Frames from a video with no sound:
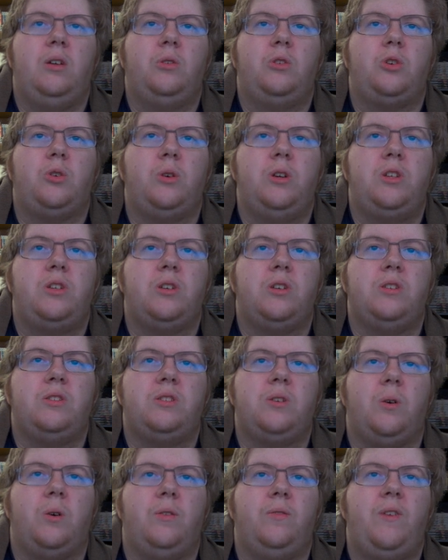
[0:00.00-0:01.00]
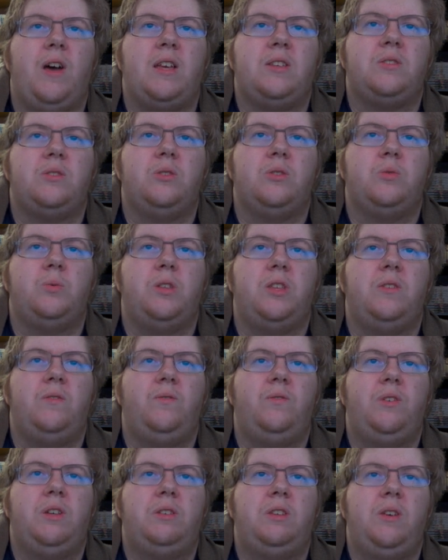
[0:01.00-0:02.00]
creatures or vessels
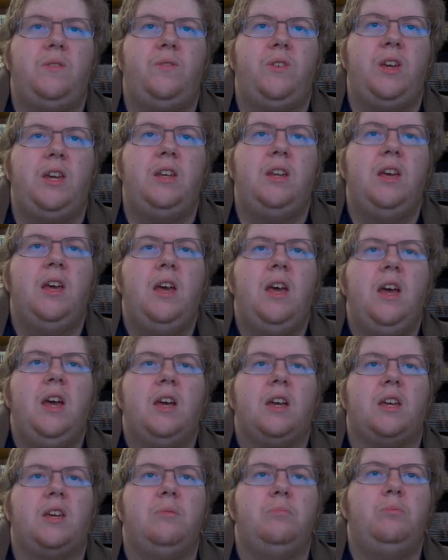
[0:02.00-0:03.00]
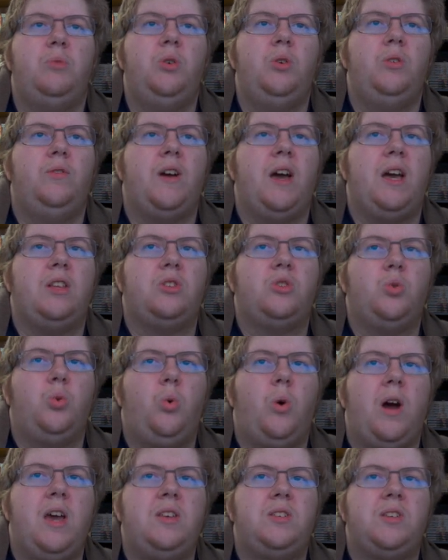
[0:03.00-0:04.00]
within 50 feet, can move at
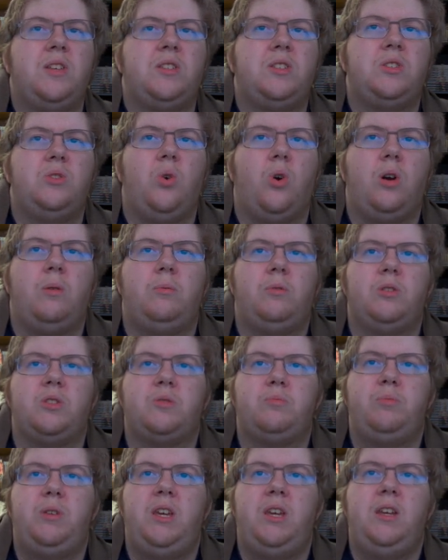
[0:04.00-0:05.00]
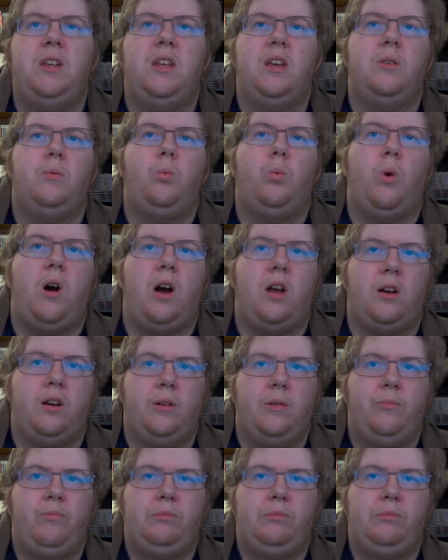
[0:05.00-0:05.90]
twice its normal speed in water.